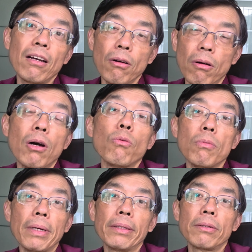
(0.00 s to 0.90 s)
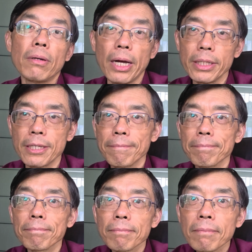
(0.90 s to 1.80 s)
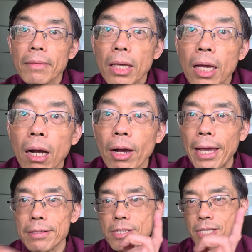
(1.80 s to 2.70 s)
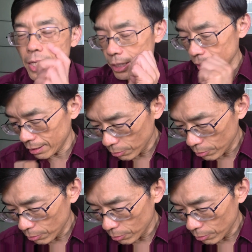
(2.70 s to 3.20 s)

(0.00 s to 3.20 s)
or a woman, right? Okay, second,